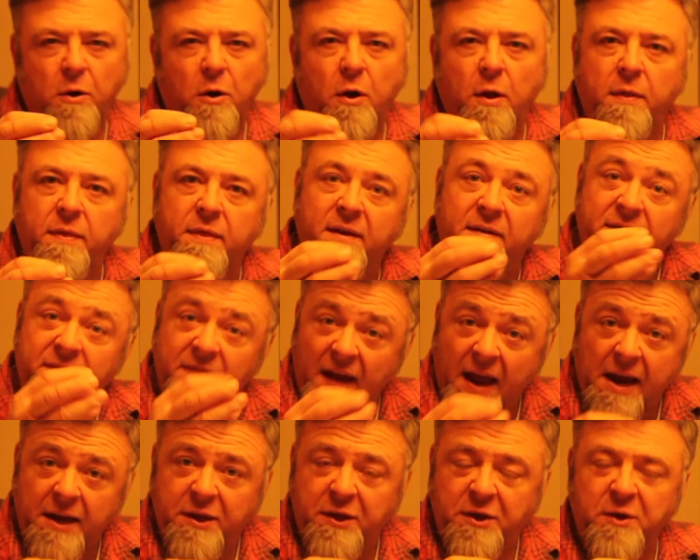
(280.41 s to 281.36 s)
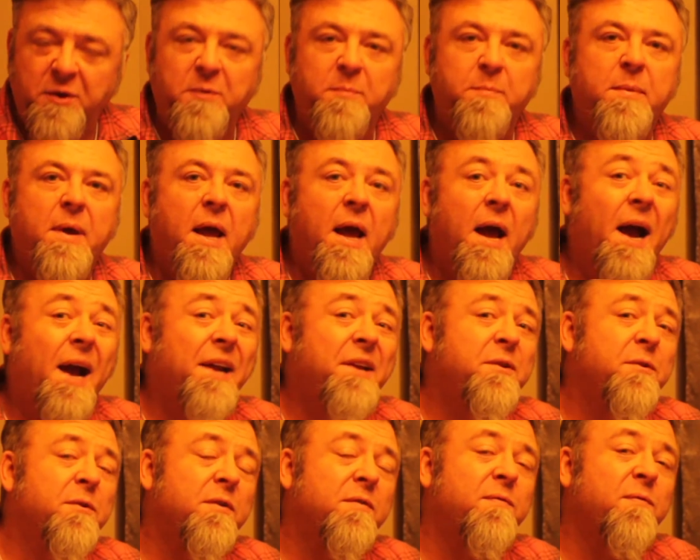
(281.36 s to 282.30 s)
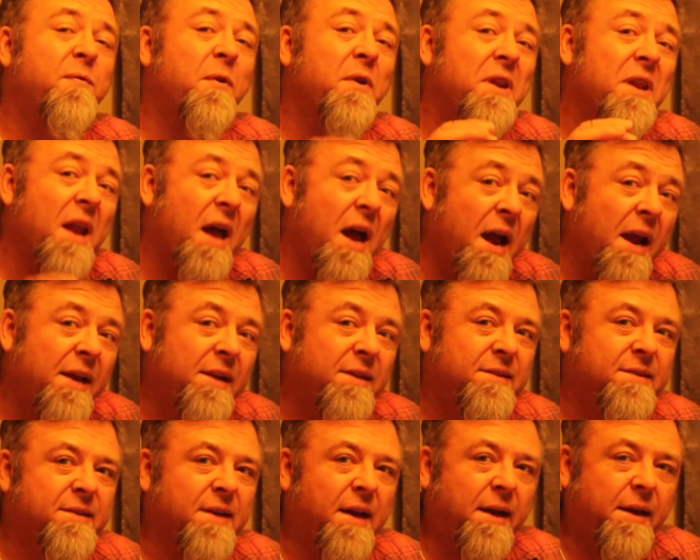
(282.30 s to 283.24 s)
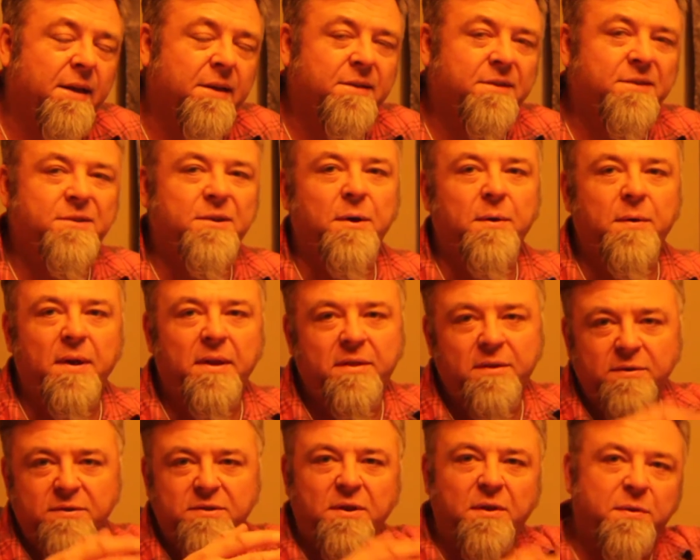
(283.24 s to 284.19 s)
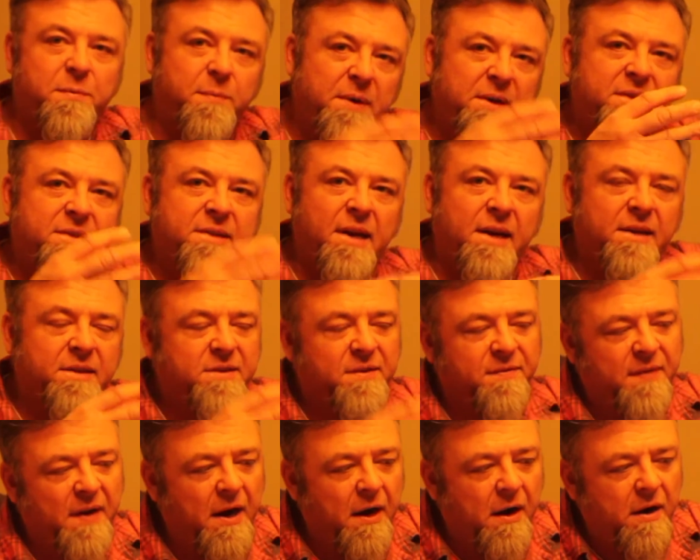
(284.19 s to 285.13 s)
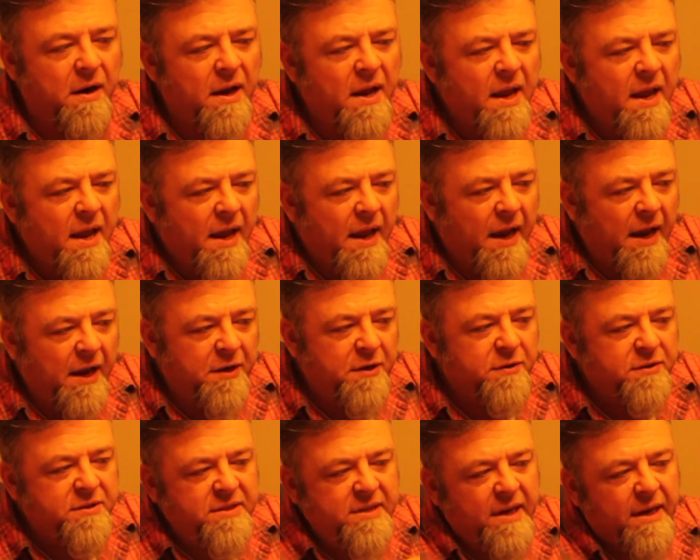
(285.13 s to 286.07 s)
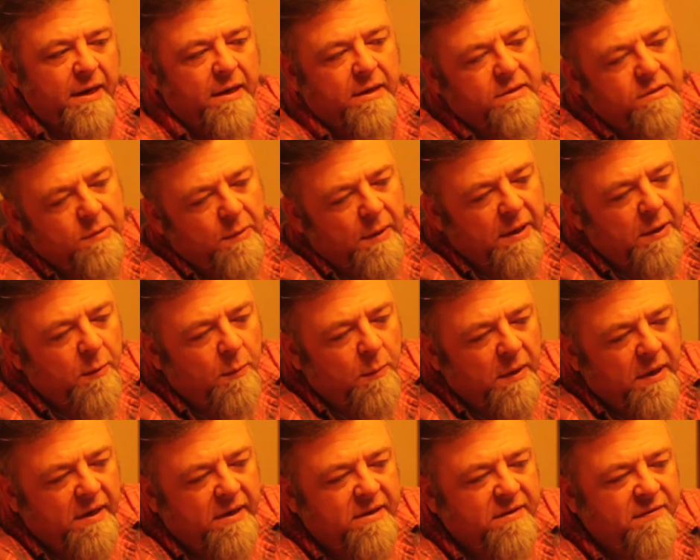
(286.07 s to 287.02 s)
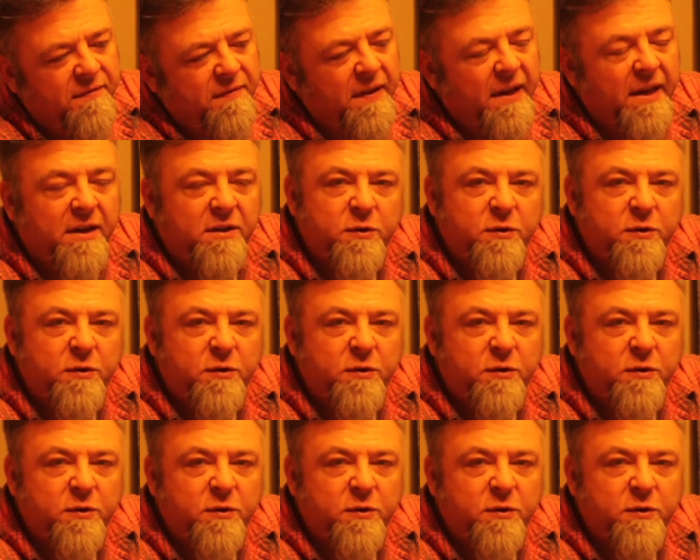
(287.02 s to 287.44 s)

on the vacuum. I do it for 9 seconds so that there's a 3 seconds of air. And you'll see, so I don't want to deflate it